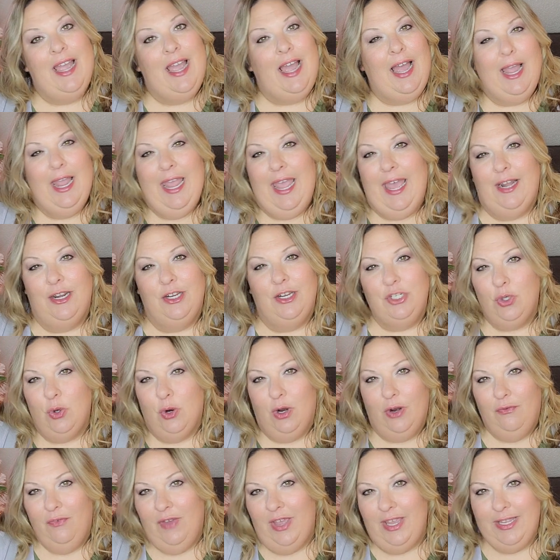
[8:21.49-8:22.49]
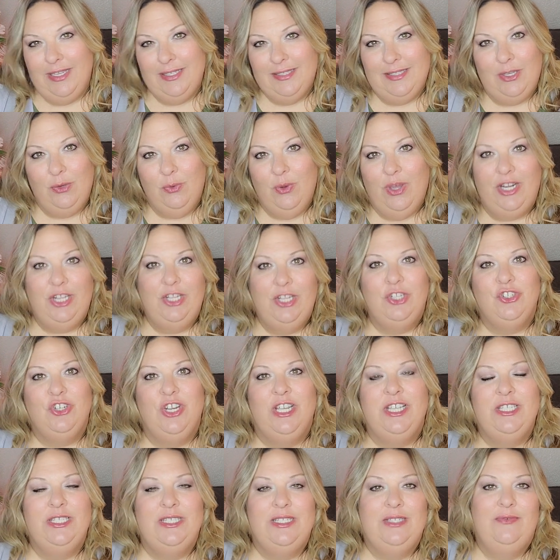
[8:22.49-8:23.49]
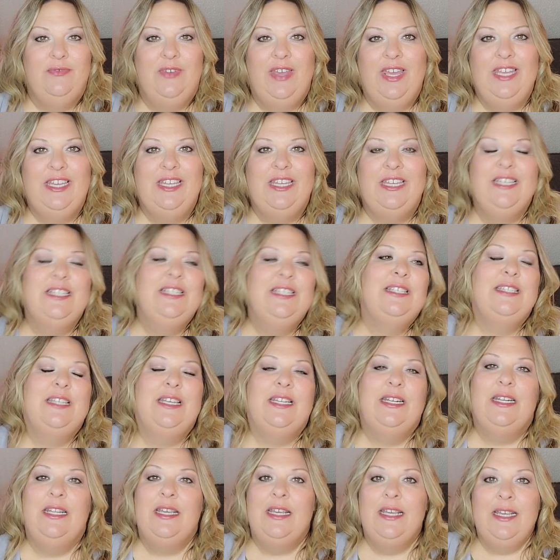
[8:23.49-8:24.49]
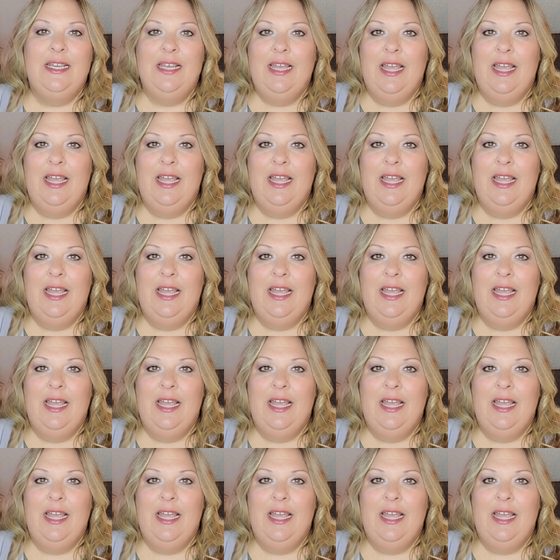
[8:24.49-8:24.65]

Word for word: I had a short Vegas wedding dress in Vegas, and